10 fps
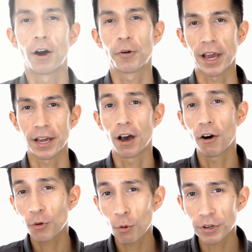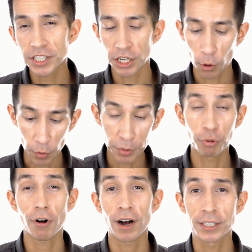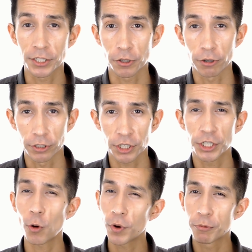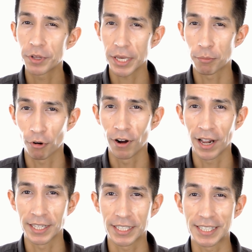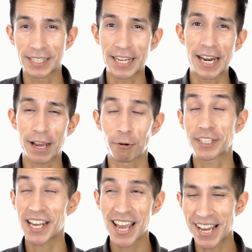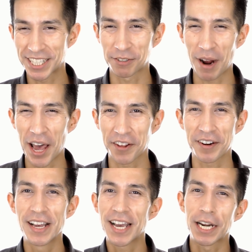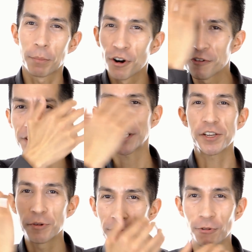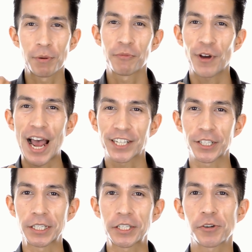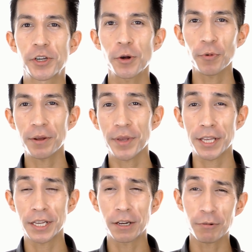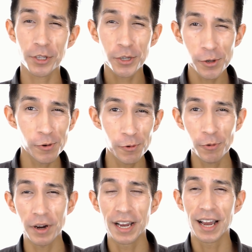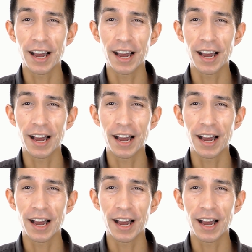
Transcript: Okay, of course, with bronzers, no one really bronzes in a, or tans rather, in a perfectly uniform fashion. So you don't want to be, you know, too